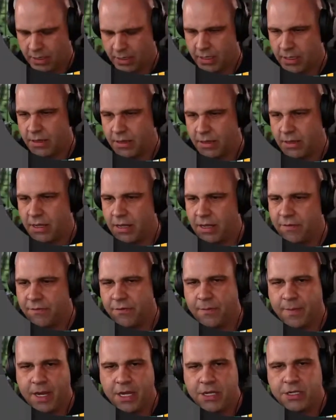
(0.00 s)
Get
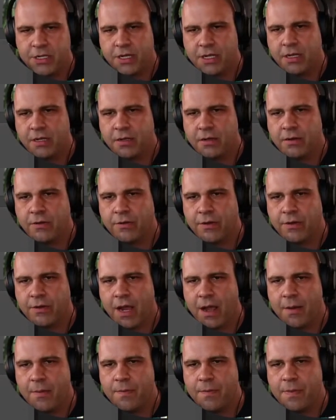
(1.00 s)
information,
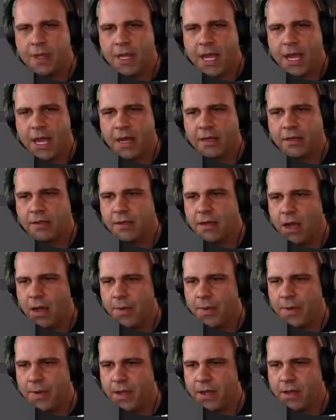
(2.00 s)
grab that,
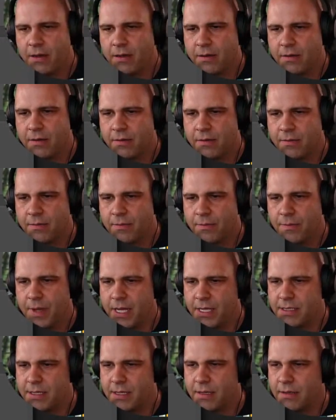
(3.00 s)
copy it,
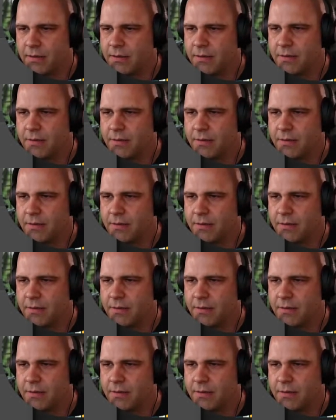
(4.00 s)
paste it.